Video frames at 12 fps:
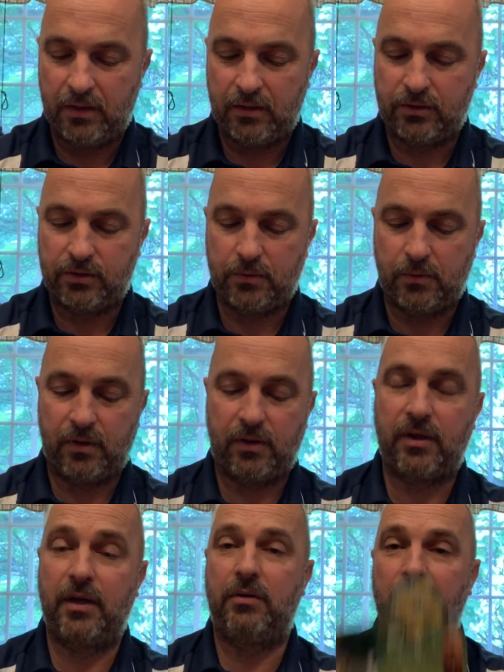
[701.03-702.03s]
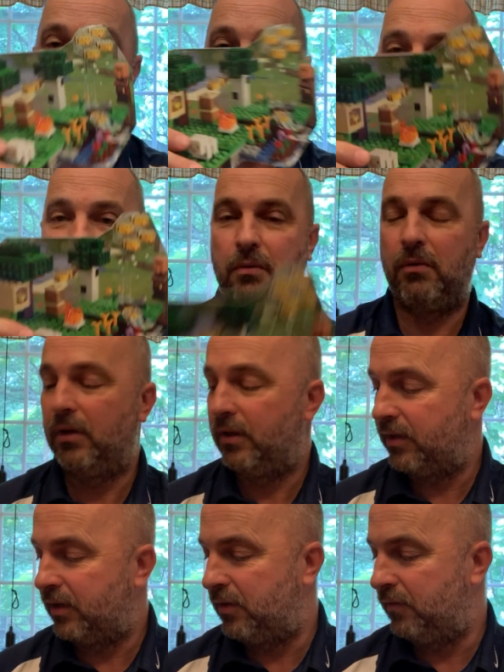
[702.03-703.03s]
so thank you, Nicole, and
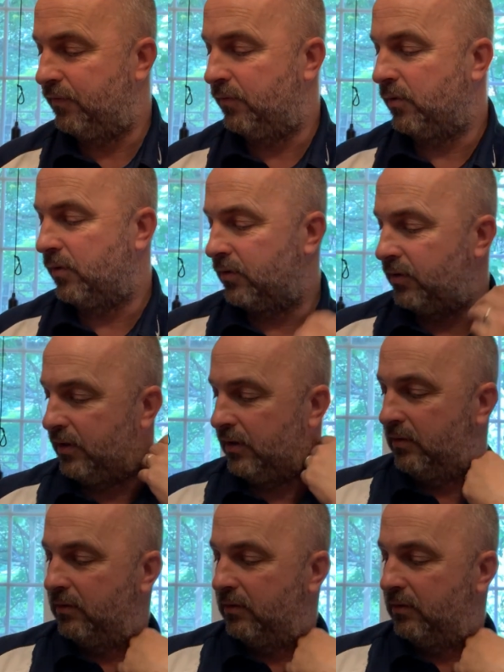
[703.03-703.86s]
thank you for the